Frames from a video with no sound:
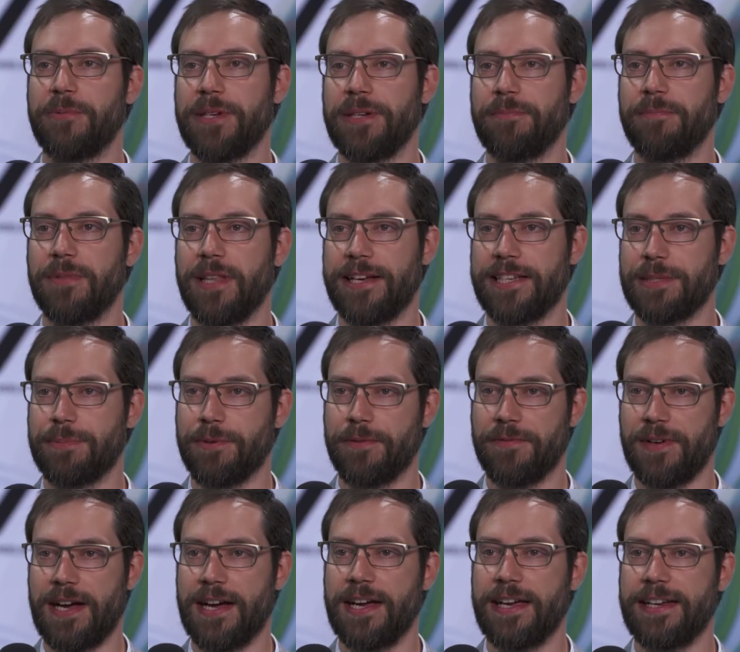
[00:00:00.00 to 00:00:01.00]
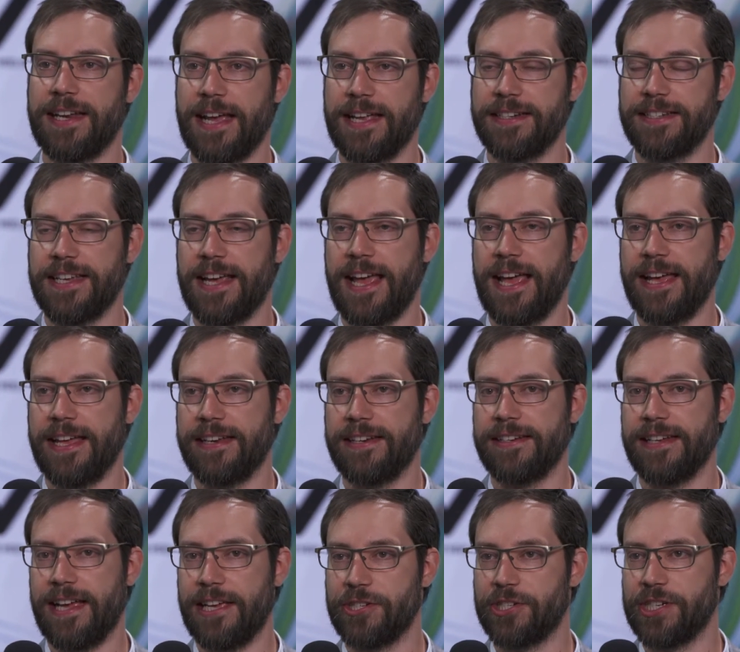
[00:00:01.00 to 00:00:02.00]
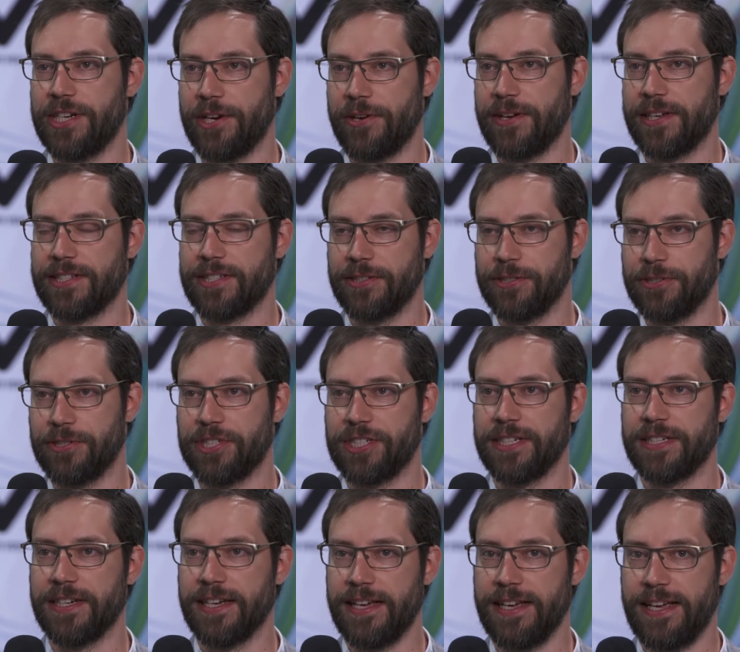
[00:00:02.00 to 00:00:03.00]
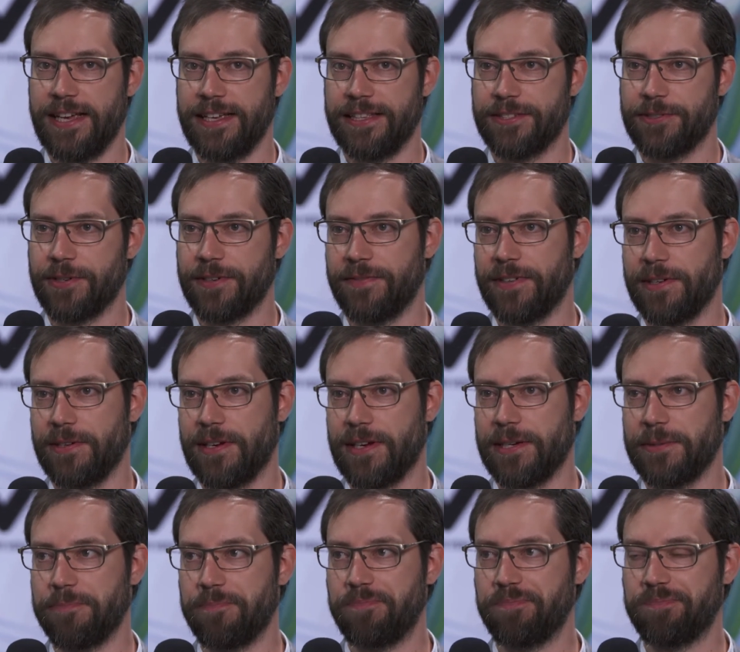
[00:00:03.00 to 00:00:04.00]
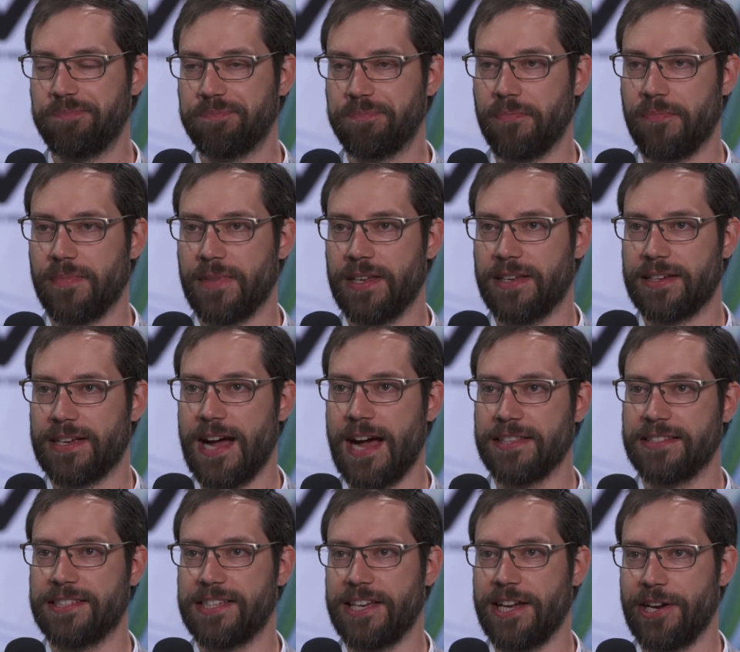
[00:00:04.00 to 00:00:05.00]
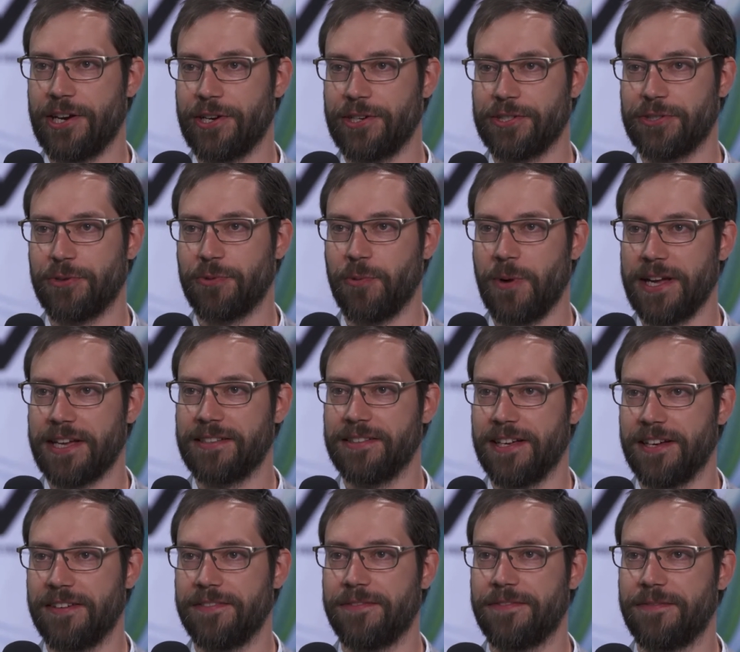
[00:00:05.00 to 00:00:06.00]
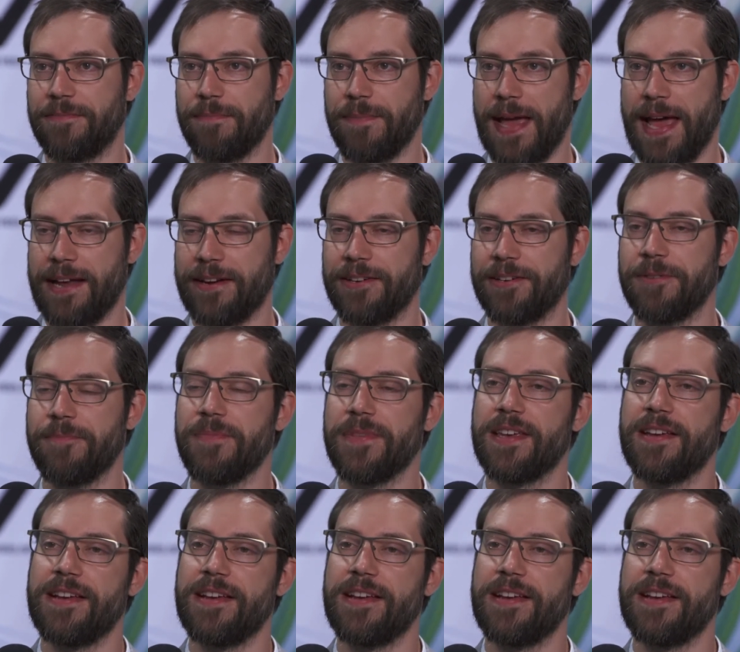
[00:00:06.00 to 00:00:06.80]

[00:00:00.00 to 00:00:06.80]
We like to provide end-to-end engineering solution in sort of a concierge or white glove manner.